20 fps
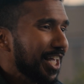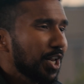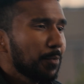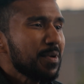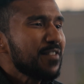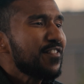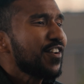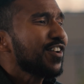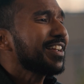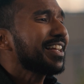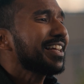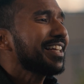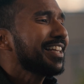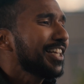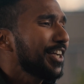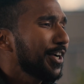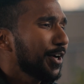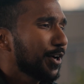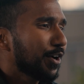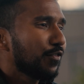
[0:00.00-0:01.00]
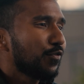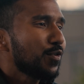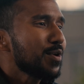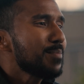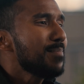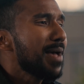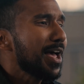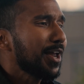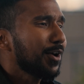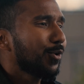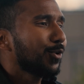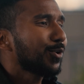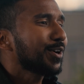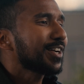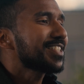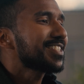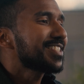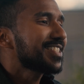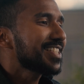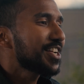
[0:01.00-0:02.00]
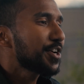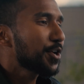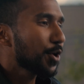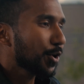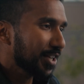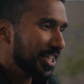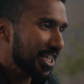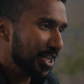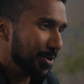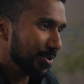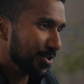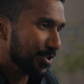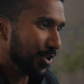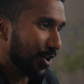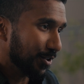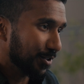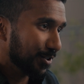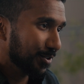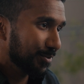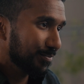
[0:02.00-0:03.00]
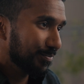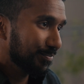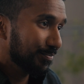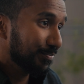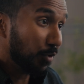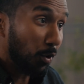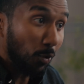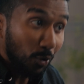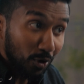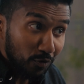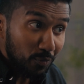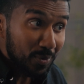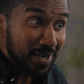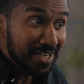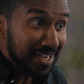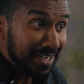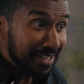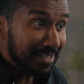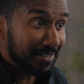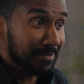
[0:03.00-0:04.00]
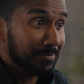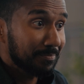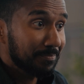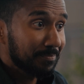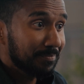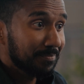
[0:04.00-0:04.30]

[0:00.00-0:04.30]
It'll be very clear if we met or exceeded our key result, or if we didn't.